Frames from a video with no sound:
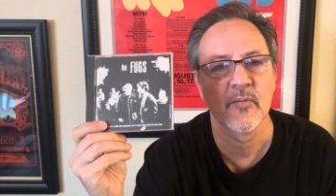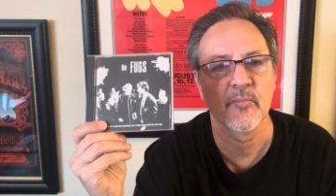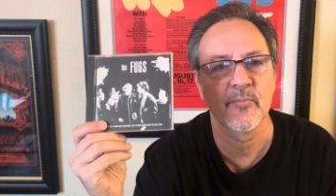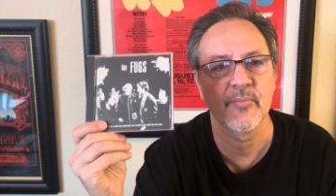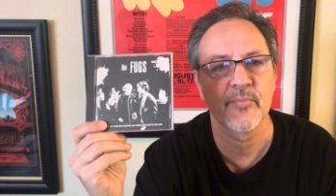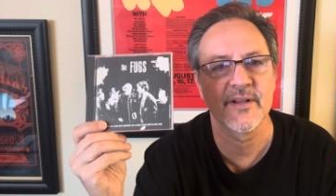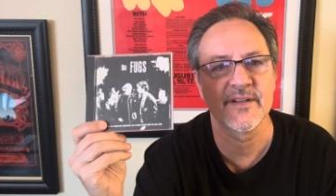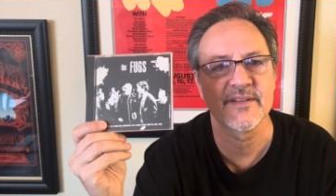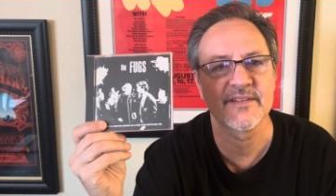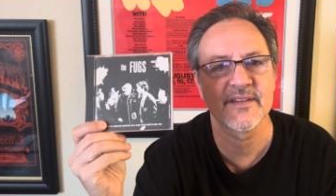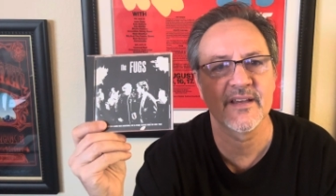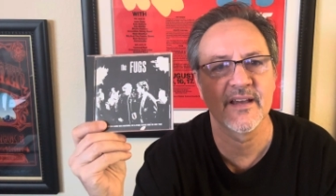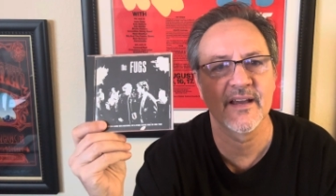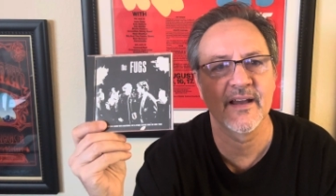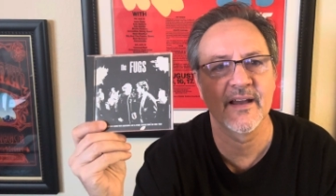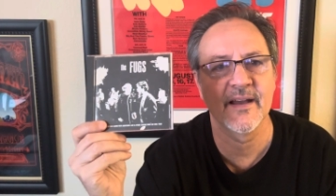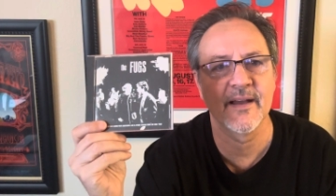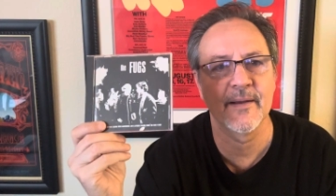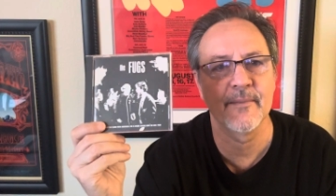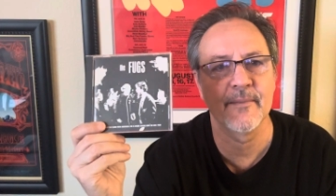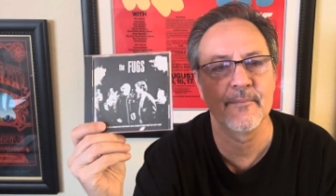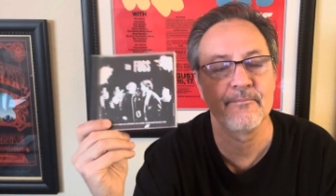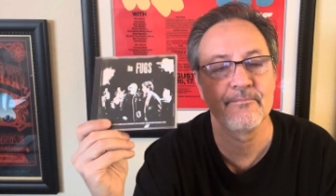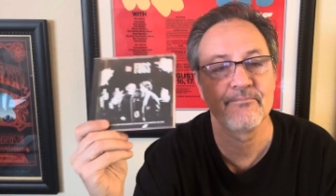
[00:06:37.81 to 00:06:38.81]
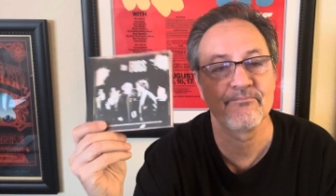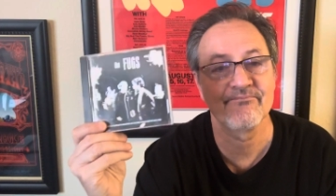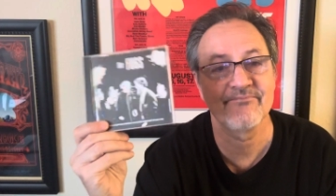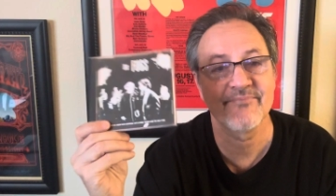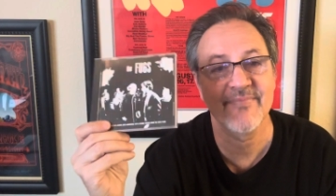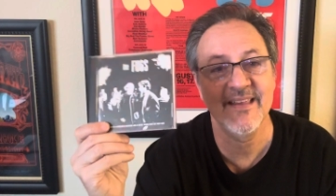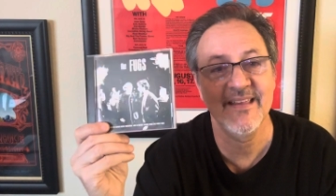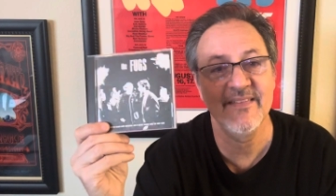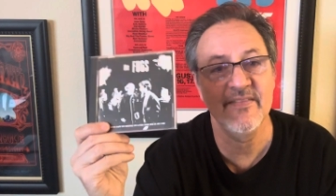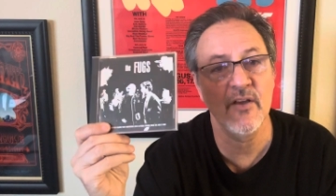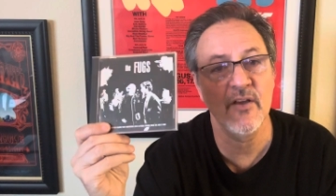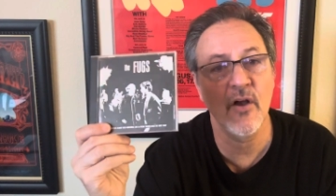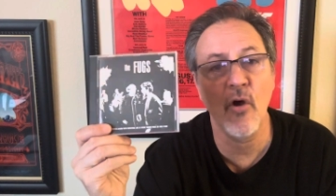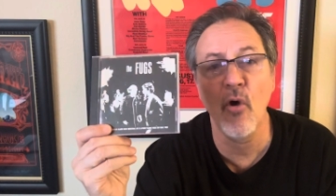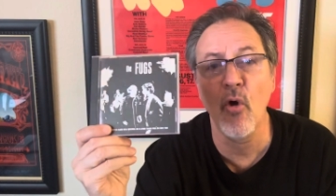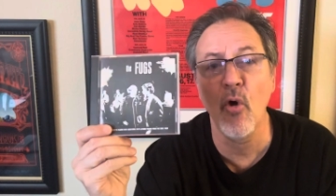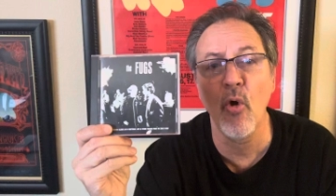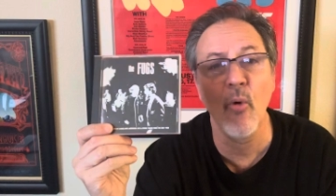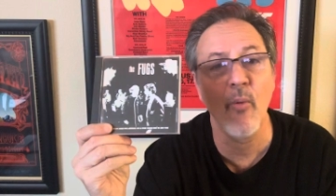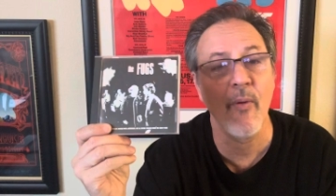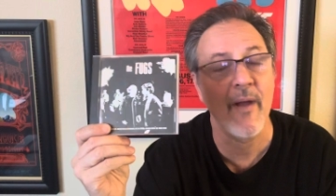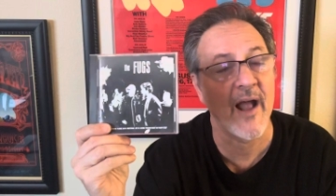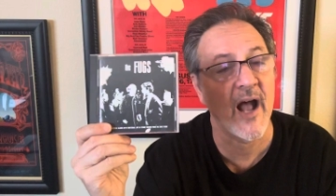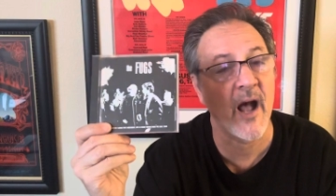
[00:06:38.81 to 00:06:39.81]
But the
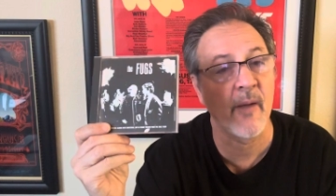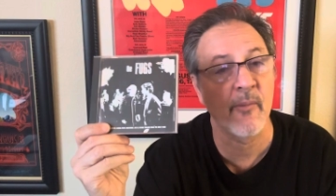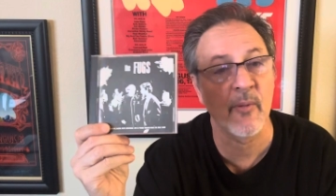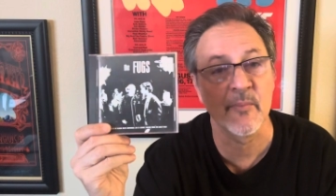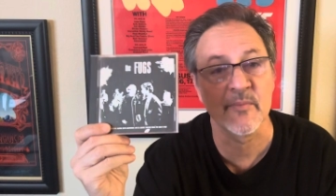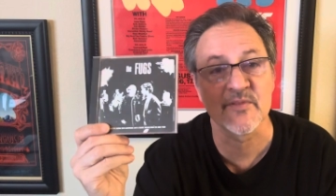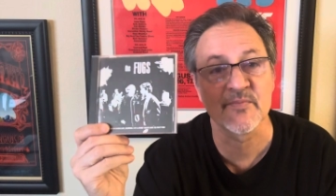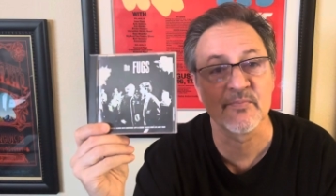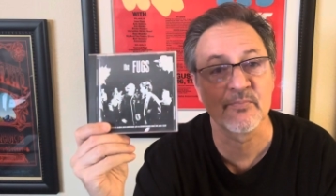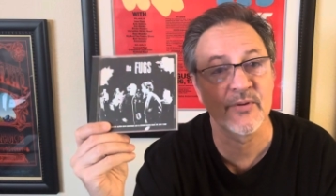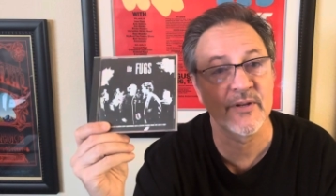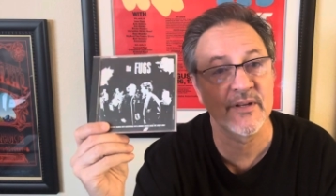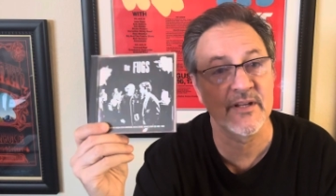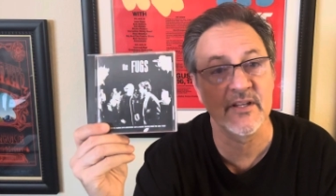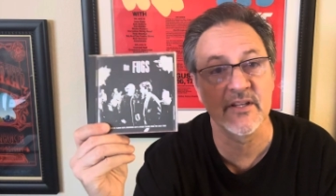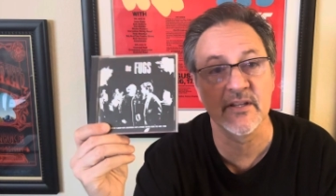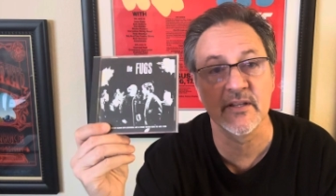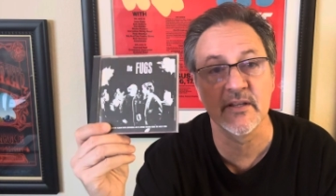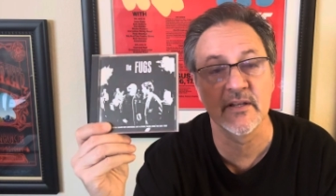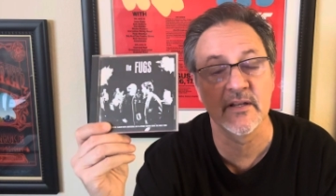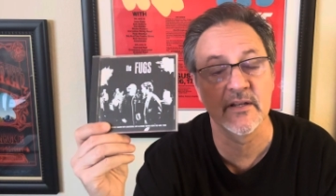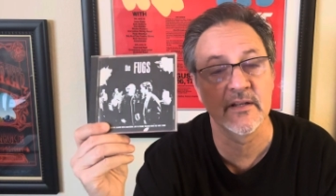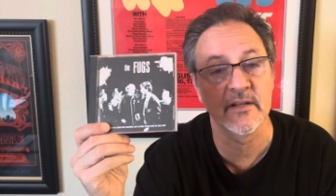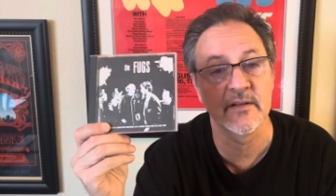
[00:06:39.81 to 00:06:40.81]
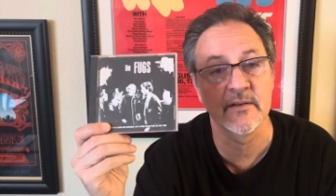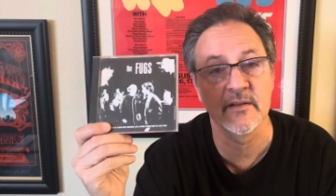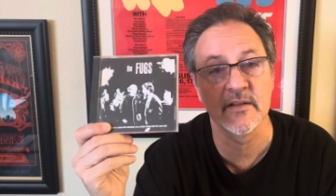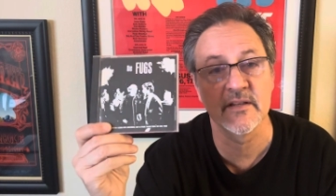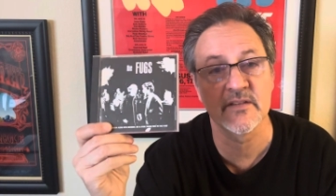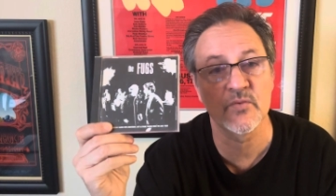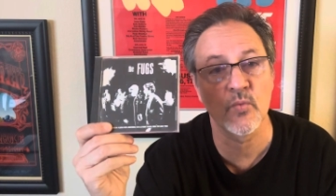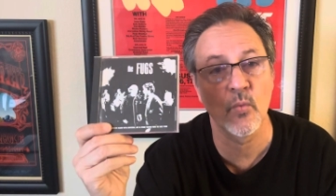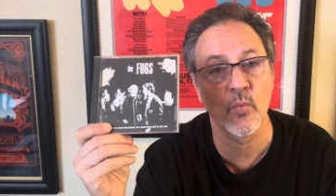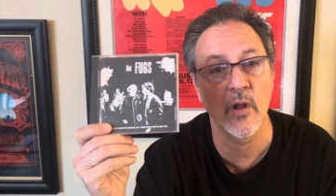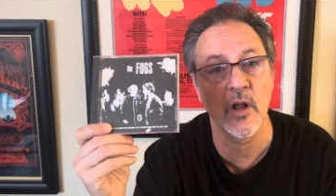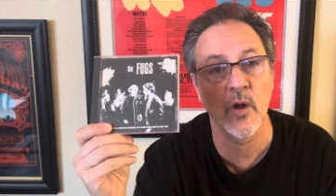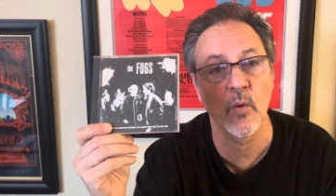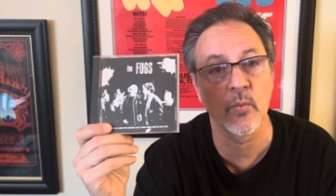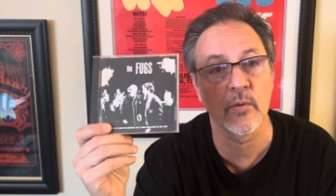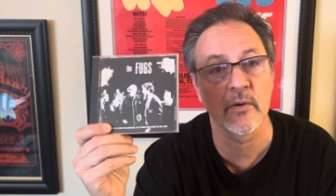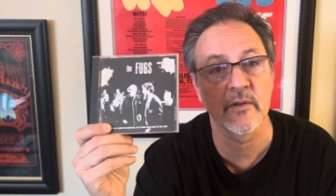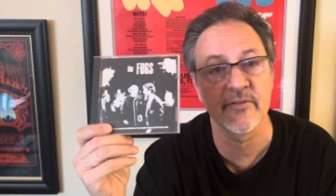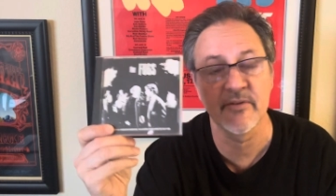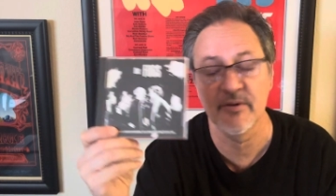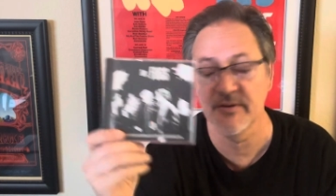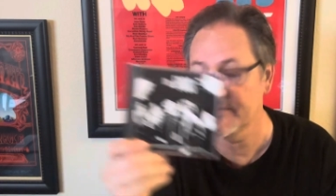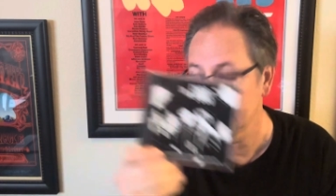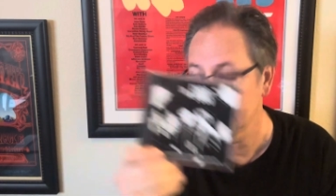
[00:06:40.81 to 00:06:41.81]
whole album is pretty good and it's well
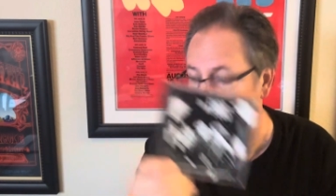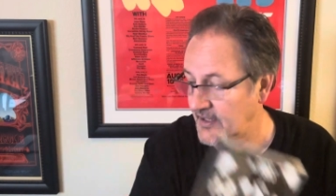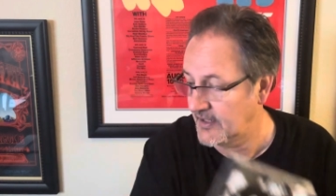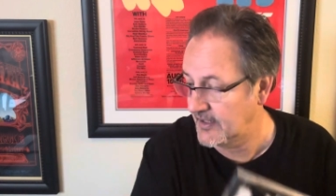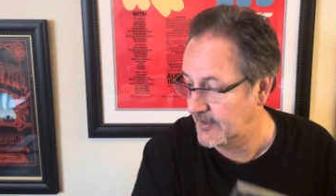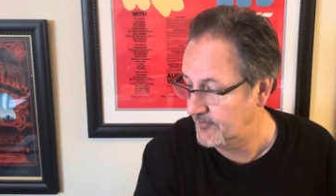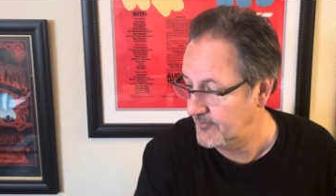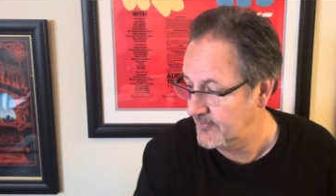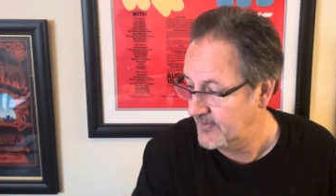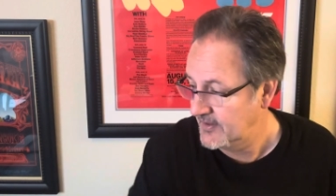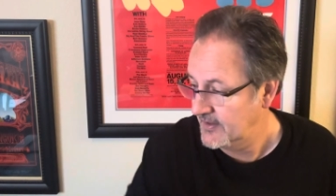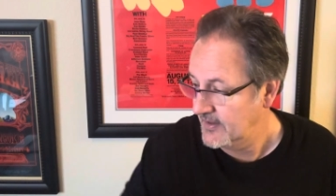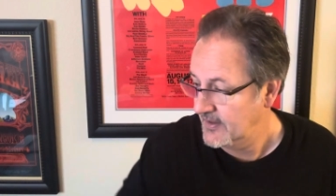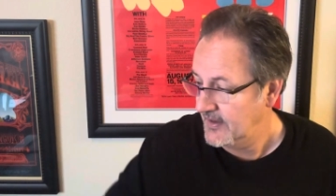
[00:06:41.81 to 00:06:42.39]
worth your time.